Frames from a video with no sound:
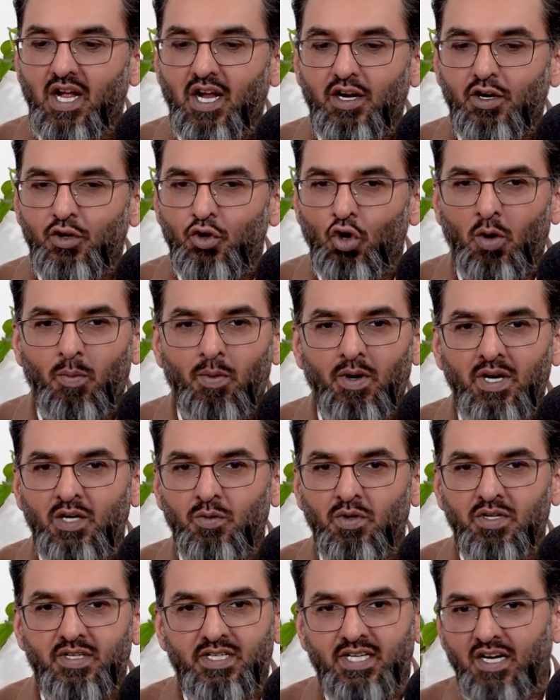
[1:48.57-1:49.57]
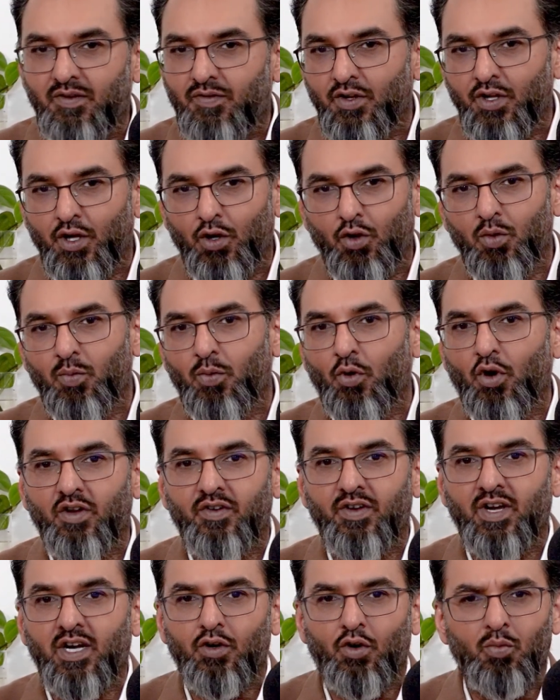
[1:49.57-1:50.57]
nobody will stay for the whole
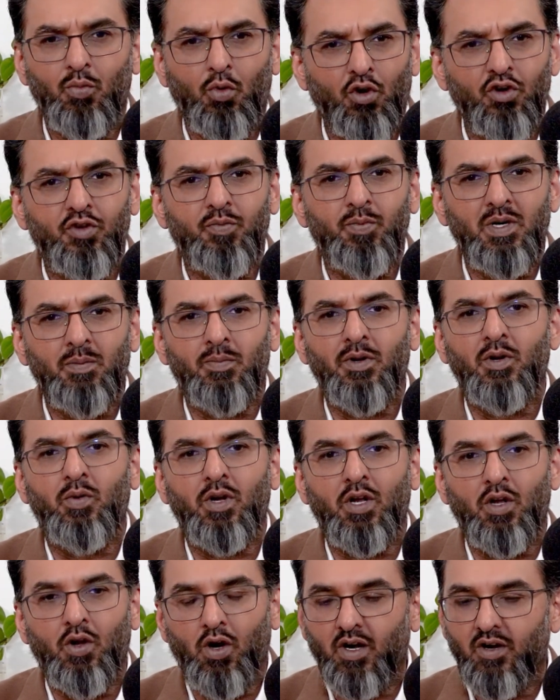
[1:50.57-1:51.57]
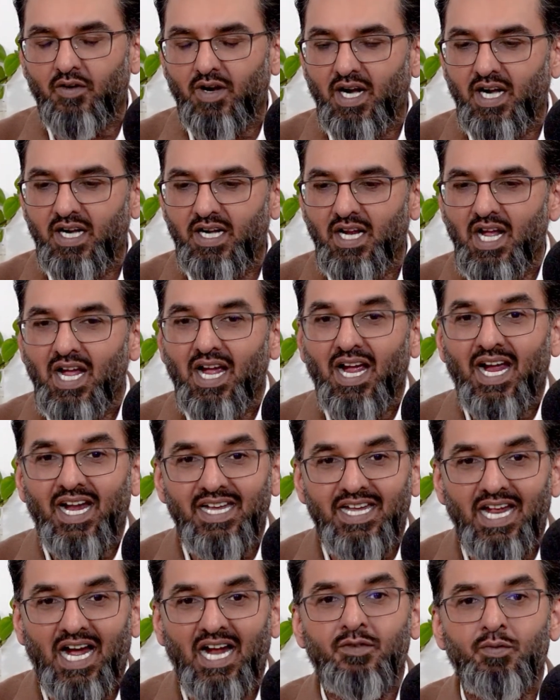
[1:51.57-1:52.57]
project, or most people will not, right? And
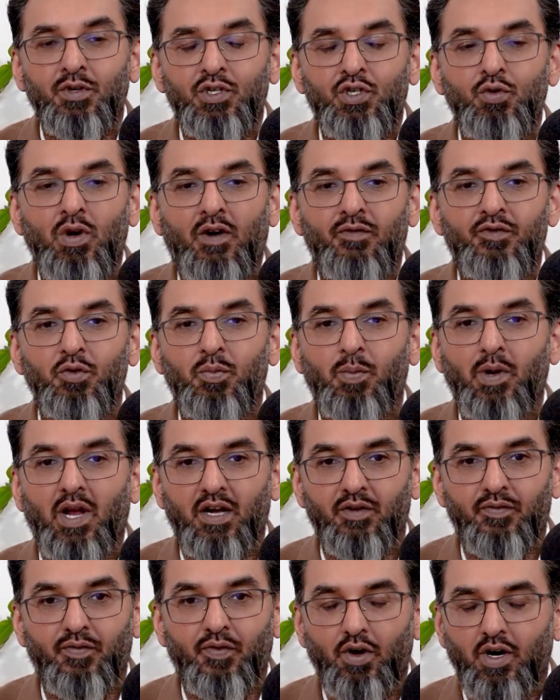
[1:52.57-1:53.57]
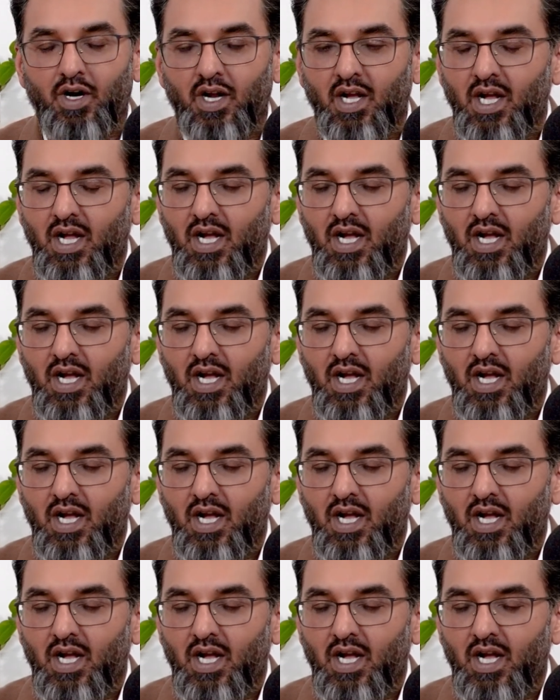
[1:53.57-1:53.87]
that's what you have to plan for.